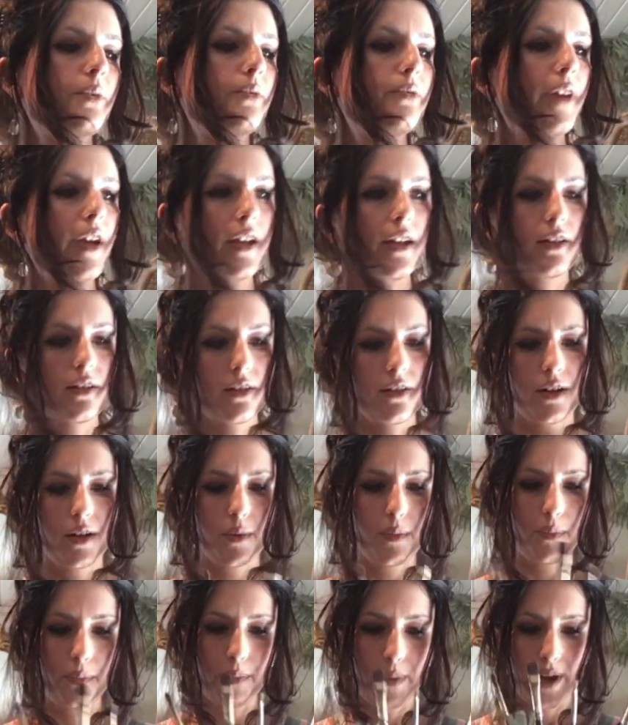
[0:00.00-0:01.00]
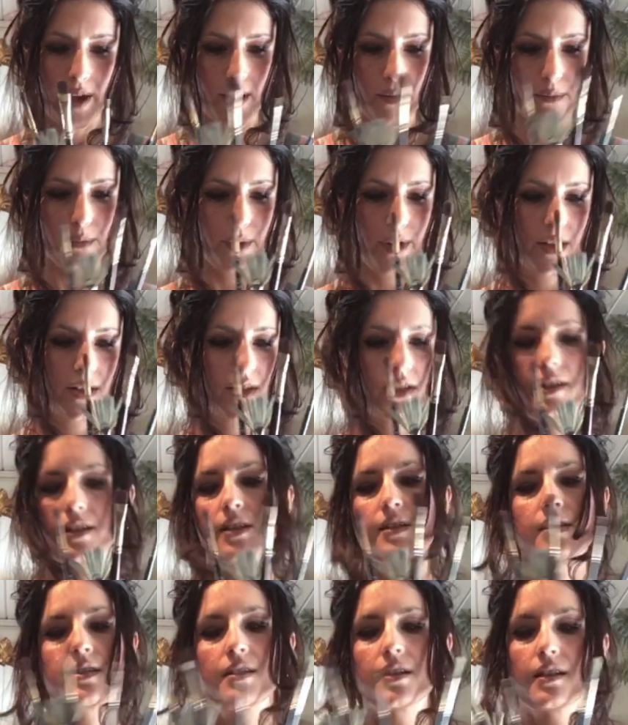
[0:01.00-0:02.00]
Regular
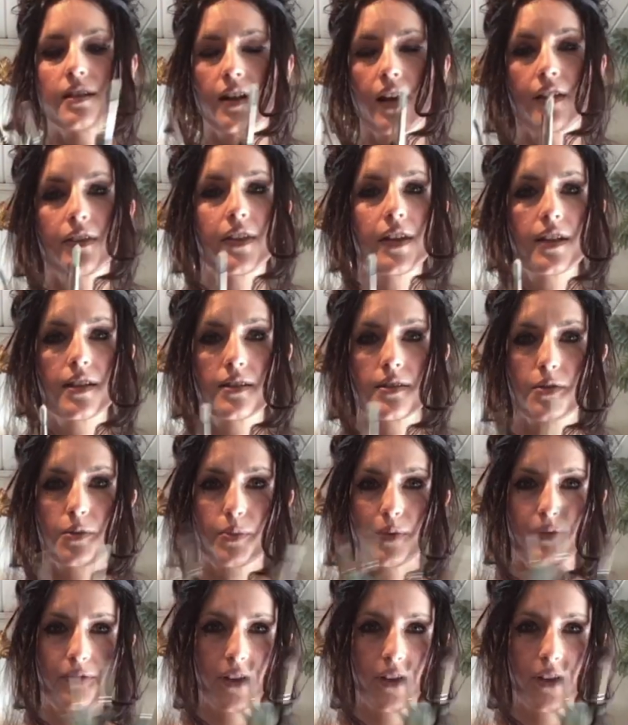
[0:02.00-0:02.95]
paintbrushes, nothing super